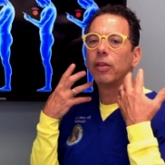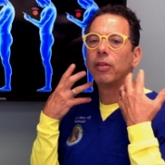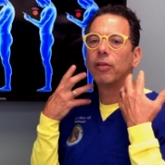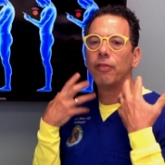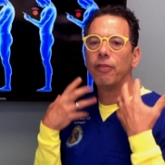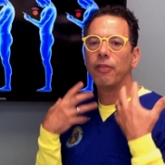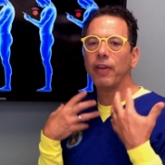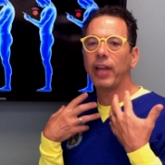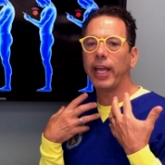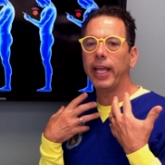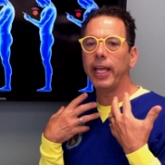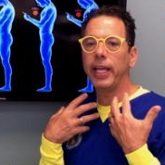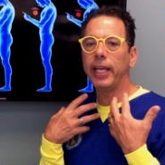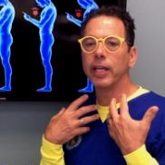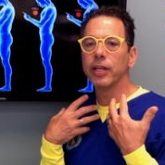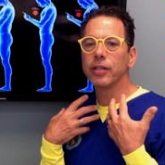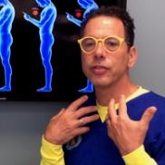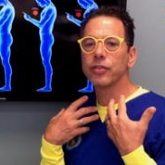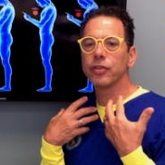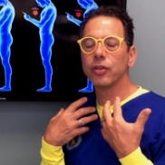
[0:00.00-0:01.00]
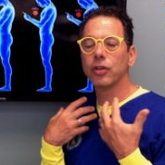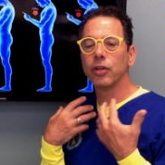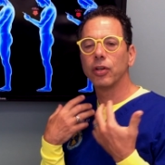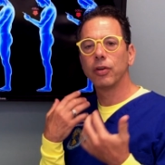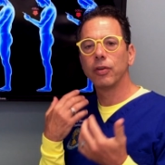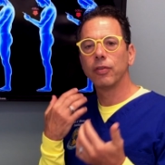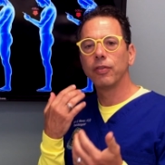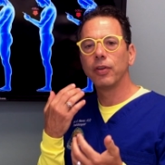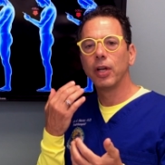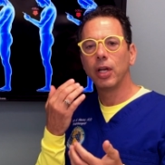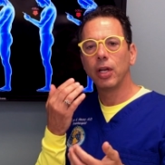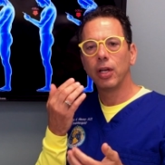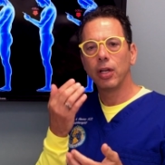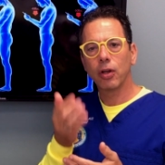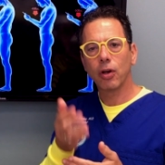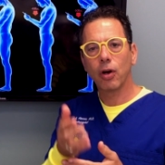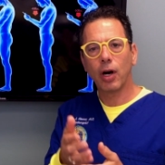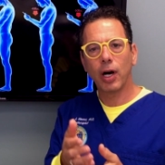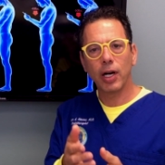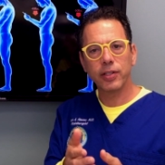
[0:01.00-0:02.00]
the vagus nerve,
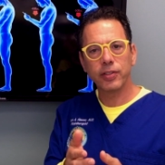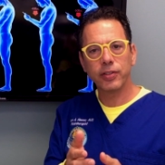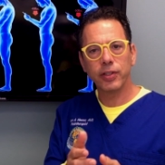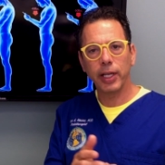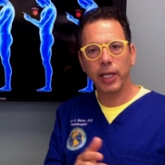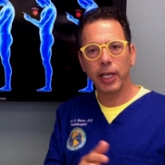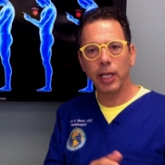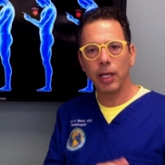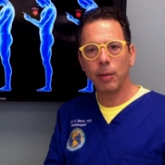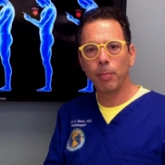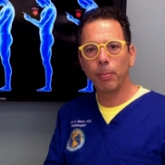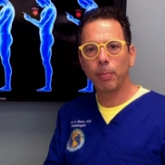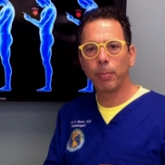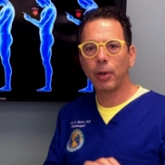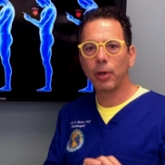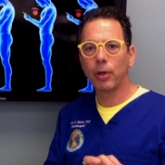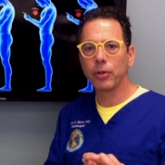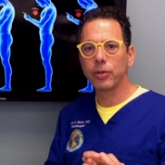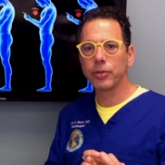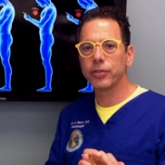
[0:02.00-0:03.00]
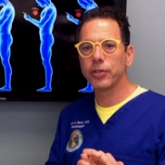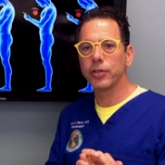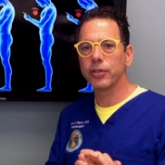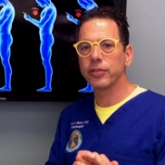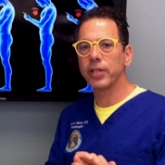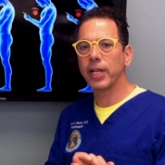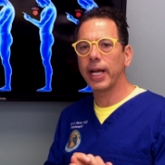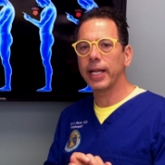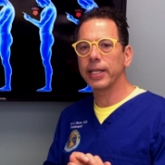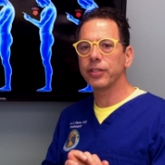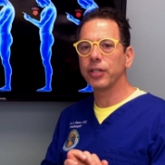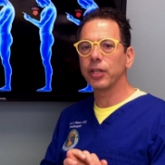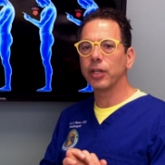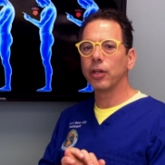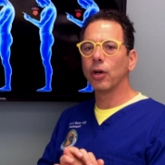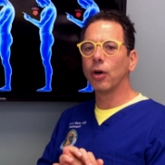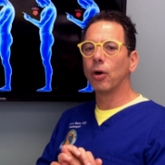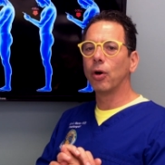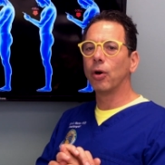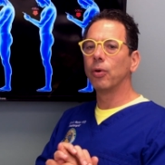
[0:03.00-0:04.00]
causing impulses not to
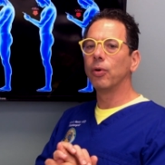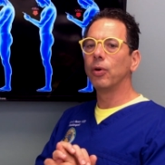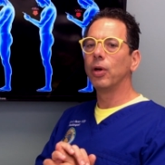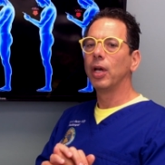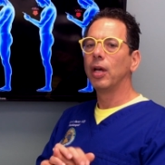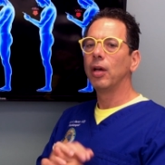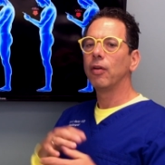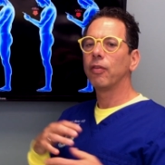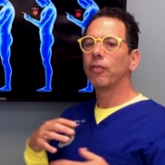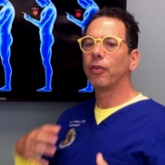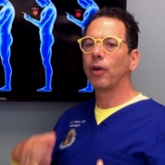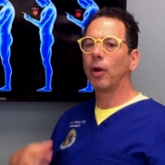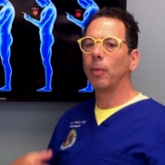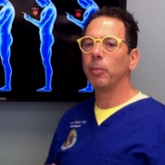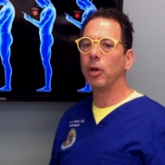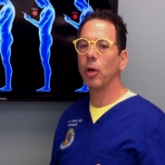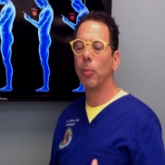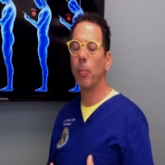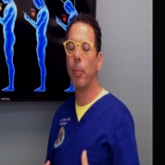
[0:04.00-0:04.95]
go from your